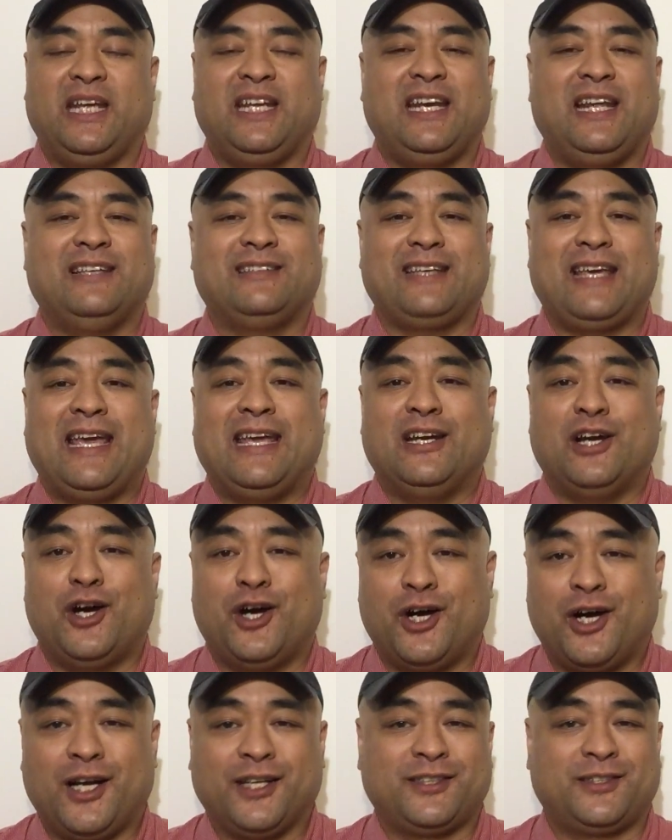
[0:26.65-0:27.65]
It is an
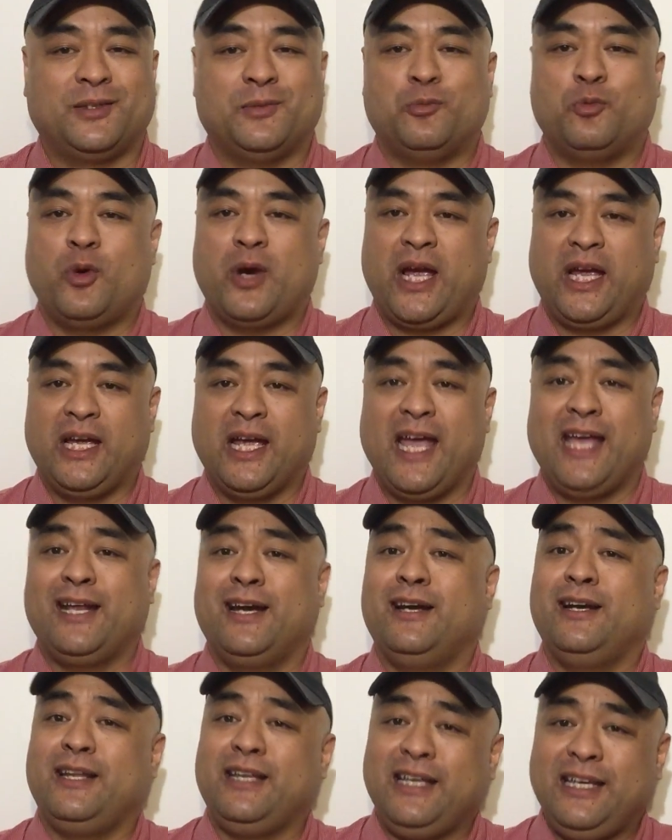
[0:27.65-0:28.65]
awesome way and
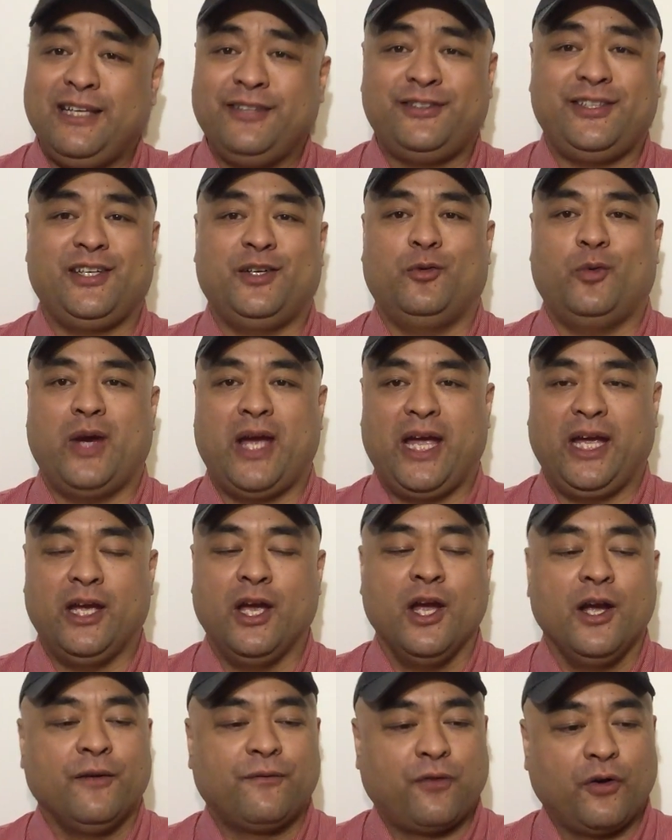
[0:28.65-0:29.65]
an easy way
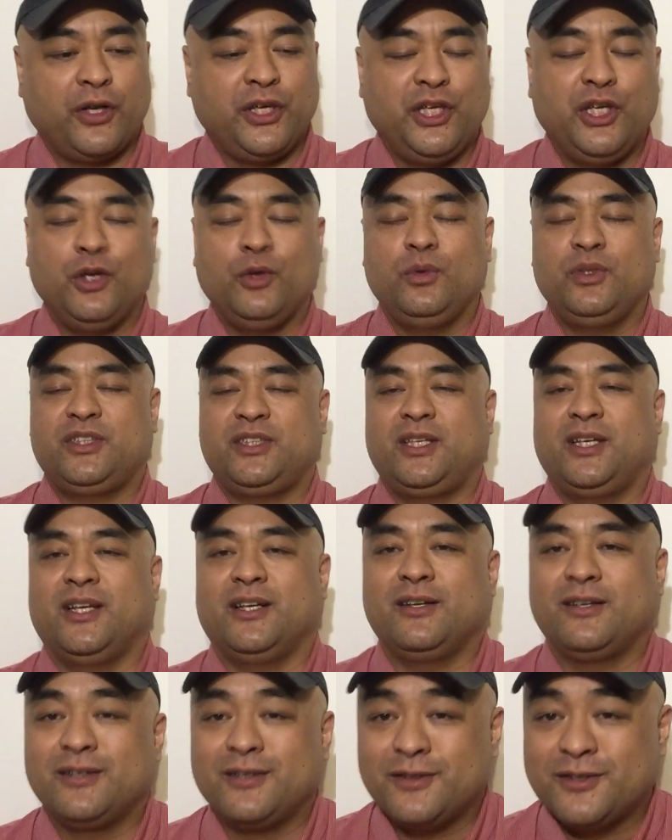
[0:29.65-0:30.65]
for you to